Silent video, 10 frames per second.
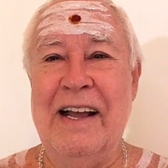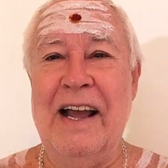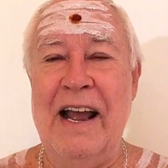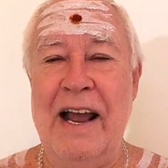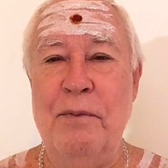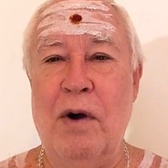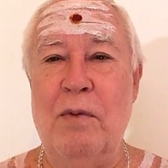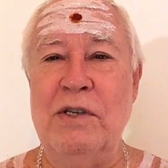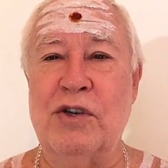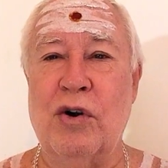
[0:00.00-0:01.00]
And what
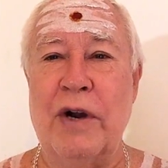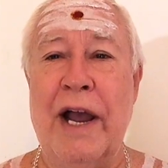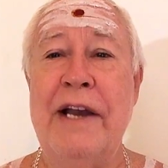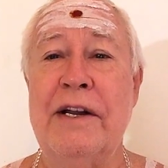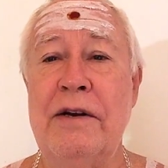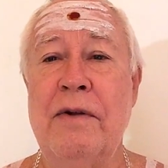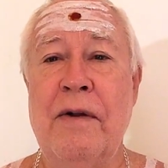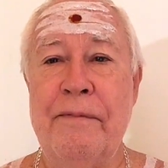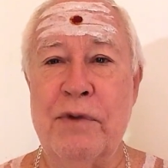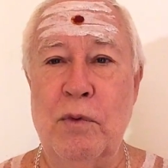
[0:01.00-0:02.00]
was
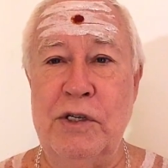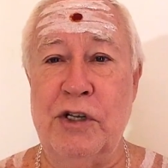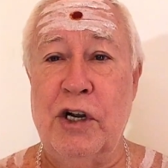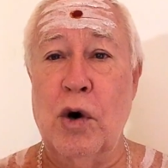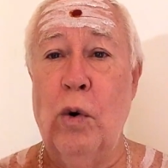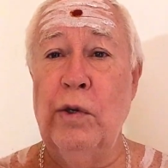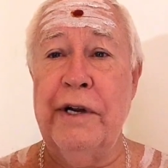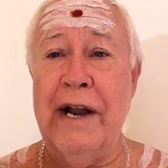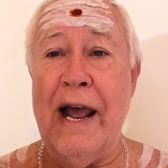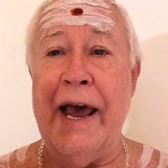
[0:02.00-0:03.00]
created was the
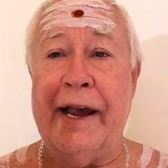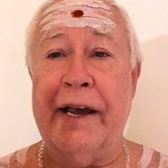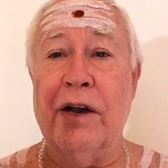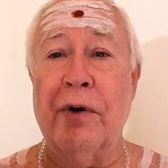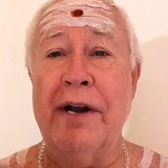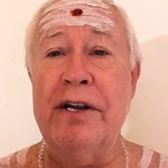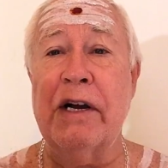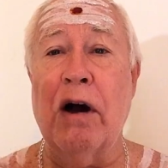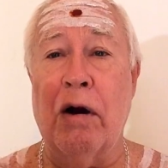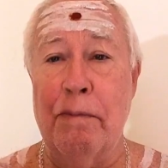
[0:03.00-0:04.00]
golden egg,
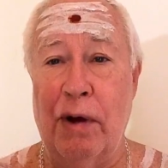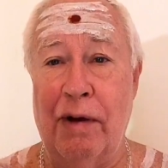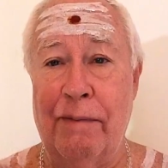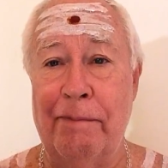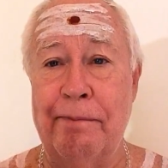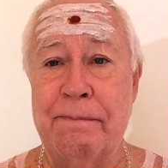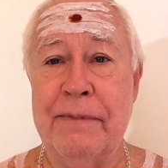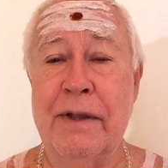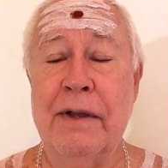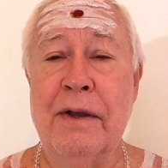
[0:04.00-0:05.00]
Hiranyagarbha.
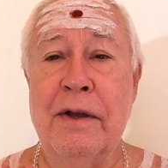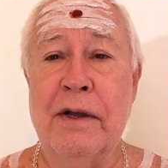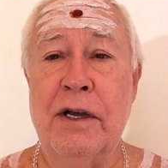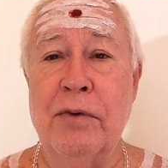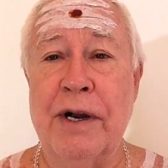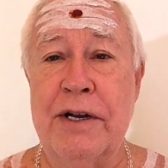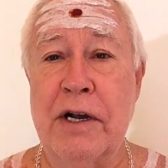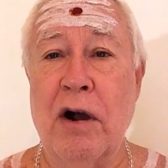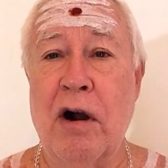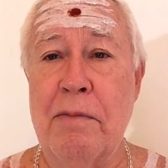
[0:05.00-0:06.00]

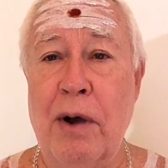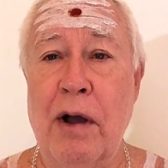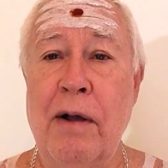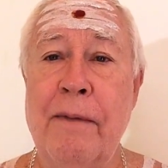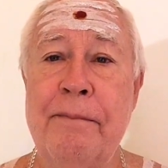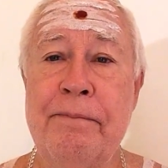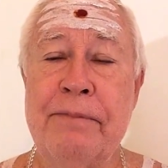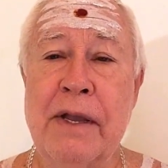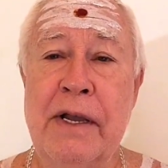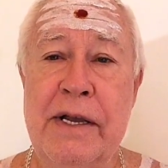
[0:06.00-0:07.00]
Hiranyagarbha
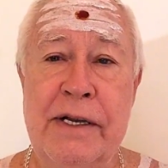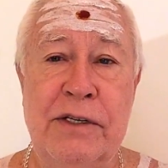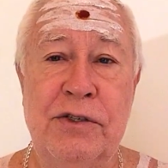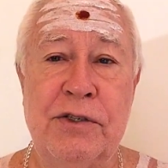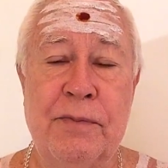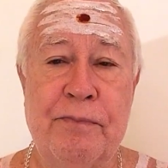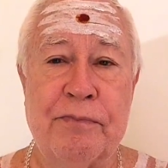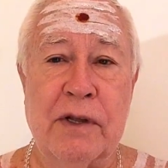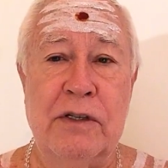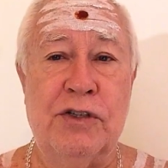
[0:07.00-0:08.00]
is
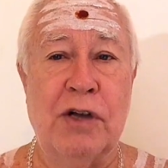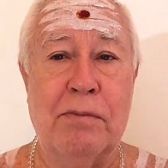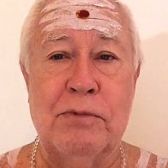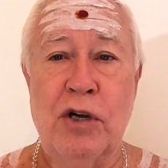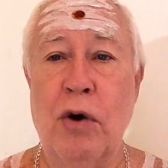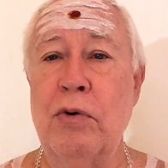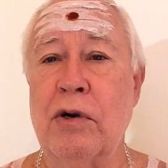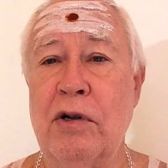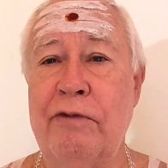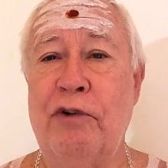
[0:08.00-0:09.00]
the sum
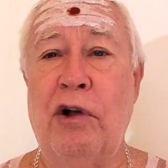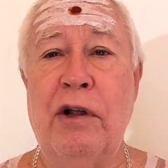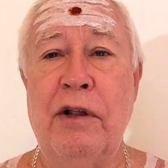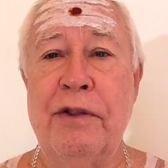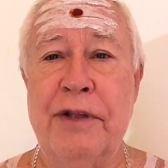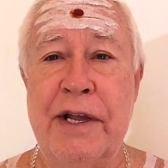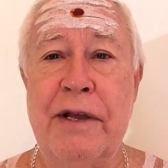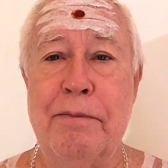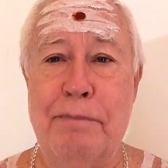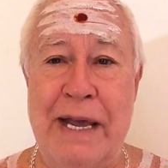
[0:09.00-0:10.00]
total of all the
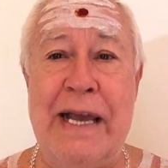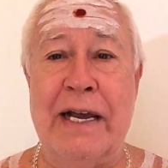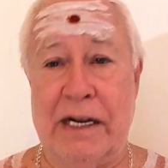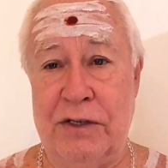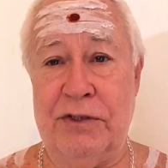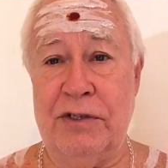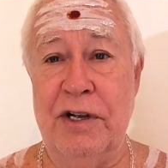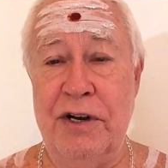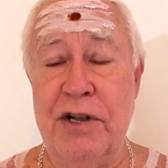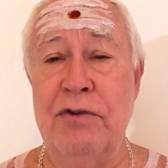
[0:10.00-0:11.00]
beings
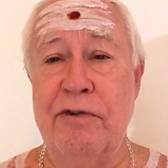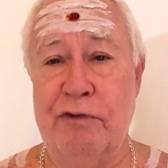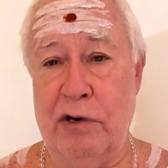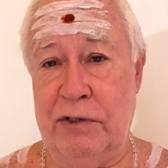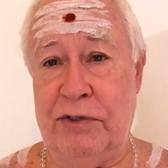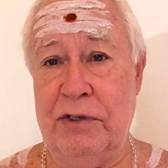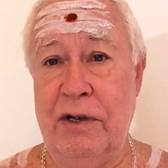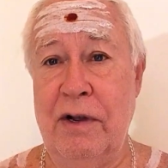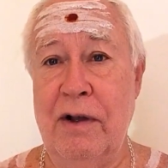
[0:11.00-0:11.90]
in the universe.